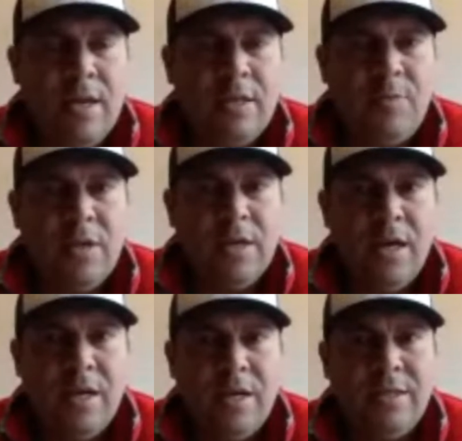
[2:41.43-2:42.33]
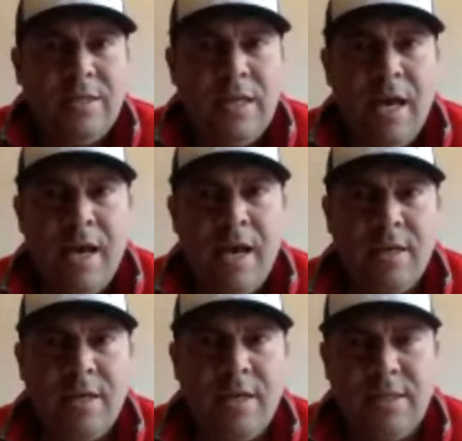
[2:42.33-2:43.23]
And it's because he
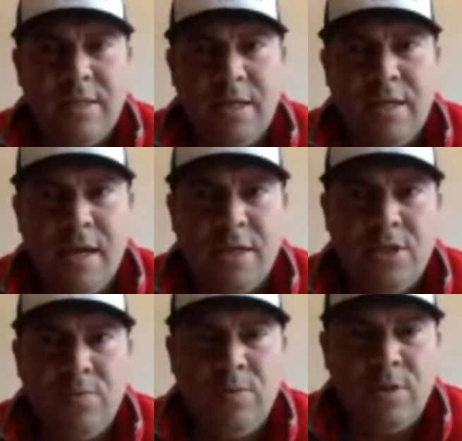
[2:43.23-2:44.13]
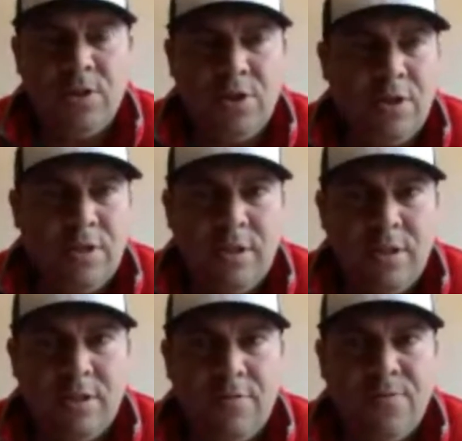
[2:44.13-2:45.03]
has this connection with his church. This
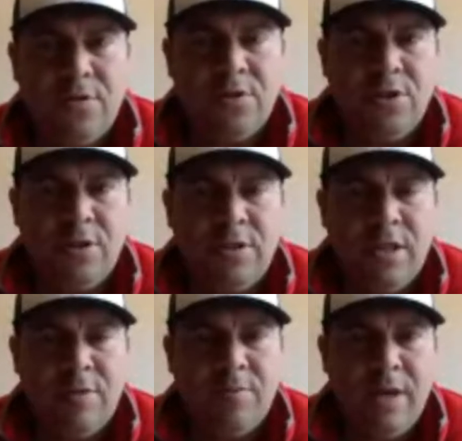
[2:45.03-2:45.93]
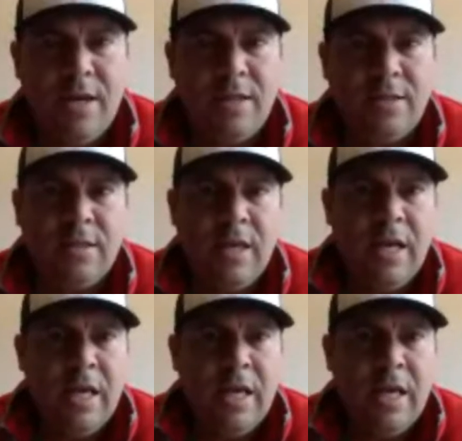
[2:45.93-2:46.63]
is the first church that he plants.